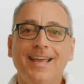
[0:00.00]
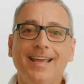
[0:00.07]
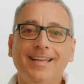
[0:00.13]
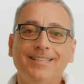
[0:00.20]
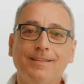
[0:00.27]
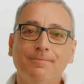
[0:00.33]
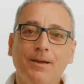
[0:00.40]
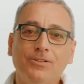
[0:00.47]

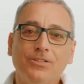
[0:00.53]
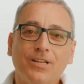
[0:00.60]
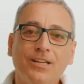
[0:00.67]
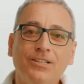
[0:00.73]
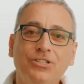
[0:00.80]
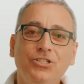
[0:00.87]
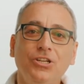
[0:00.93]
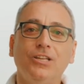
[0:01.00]
is the most
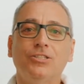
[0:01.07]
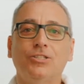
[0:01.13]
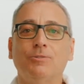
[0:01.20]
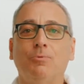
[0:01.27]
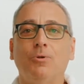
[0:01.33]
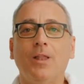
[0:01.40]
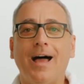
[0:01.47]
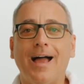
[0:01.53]

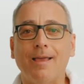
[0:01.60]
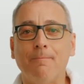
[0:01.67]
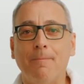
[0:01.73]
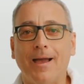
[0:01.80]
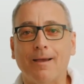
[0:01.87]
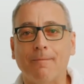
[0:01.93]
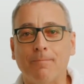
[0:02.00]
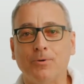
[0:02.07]
adjustable high
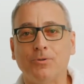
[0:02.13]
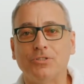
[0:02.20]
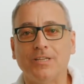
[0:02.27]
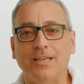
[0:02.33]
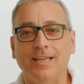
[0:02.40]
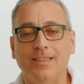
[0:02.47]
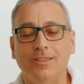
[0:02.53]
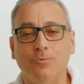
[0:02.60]
back
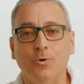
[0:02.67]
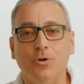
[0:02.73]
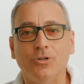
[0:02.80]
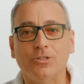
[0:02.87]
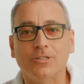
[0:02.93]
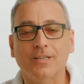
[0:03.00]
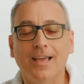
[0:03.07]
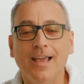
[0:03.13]
booster in the
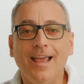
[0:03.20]
world.